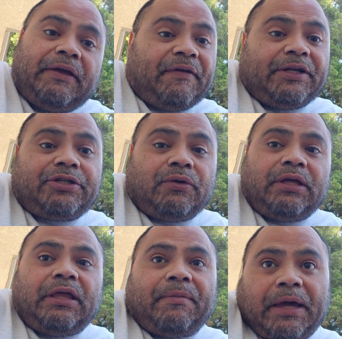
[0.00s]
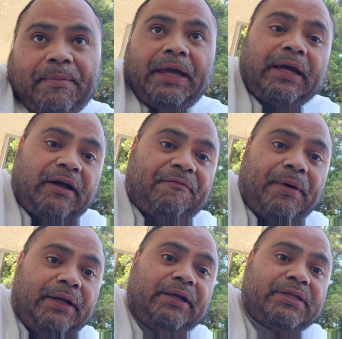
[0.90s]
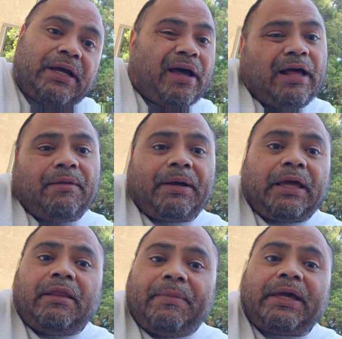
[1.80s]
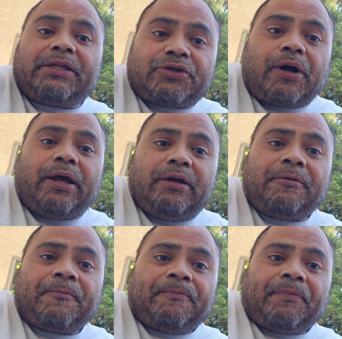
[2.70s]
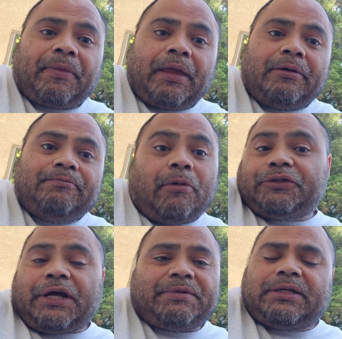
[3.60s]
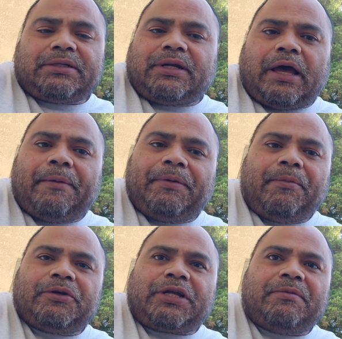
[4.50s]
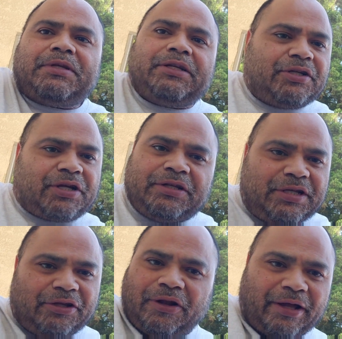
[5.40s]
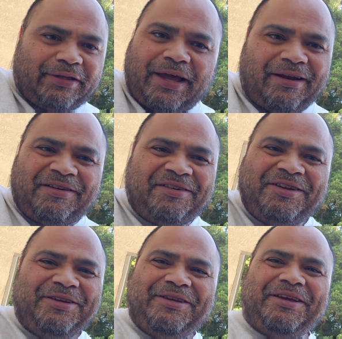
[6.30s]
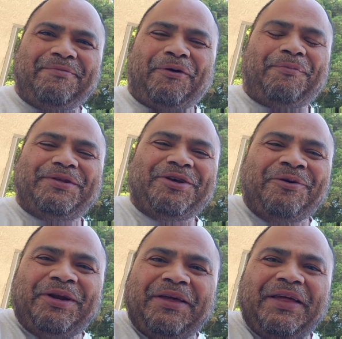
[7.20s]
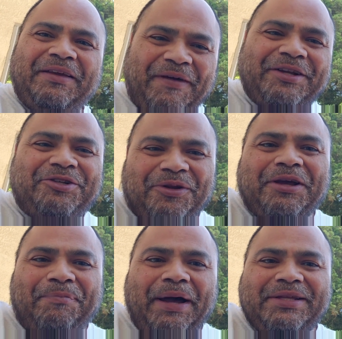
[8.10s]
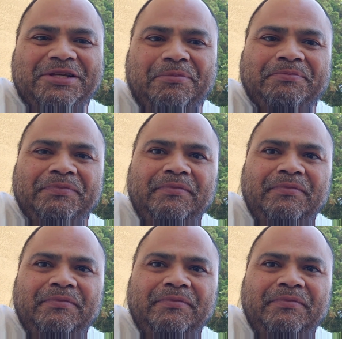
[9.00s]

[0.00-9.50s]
Eventually, they might make enough money to say, let me get this right. Most times that doesn't happen. Most times they just continue like that in perpetuity, and then eventually it bites them.